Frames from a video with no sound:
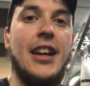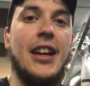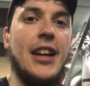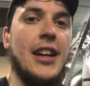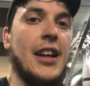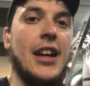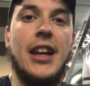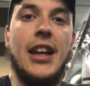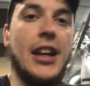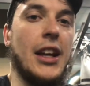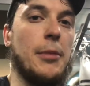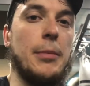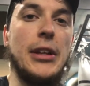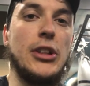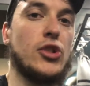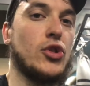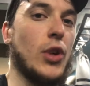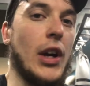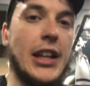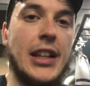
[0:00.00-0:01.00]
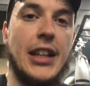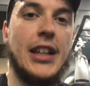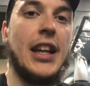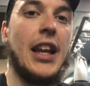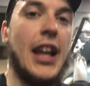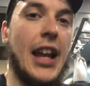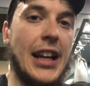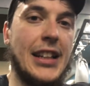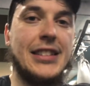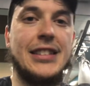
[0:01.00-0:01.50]
You're going to miss training
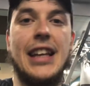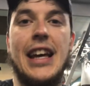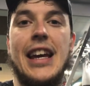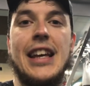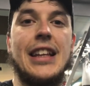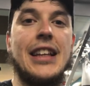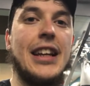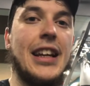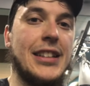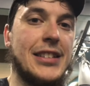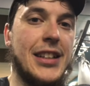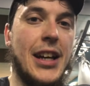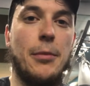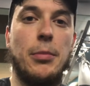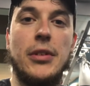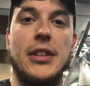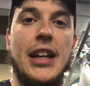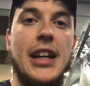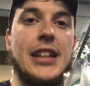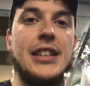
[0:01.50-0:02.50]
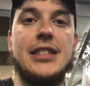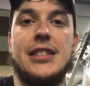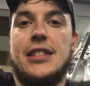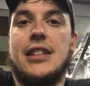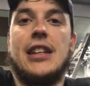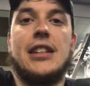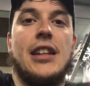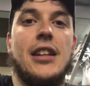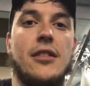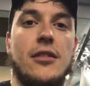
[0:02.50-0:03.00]
the next day, the next couple of days,
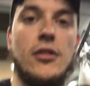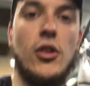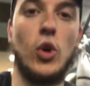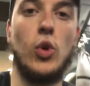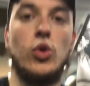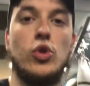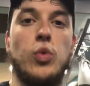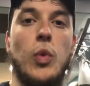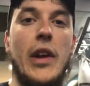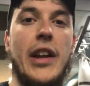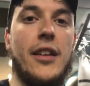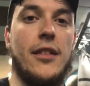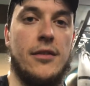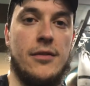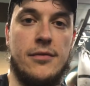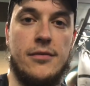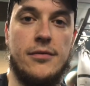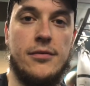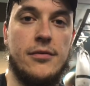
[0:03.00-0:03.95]
and then who's winning?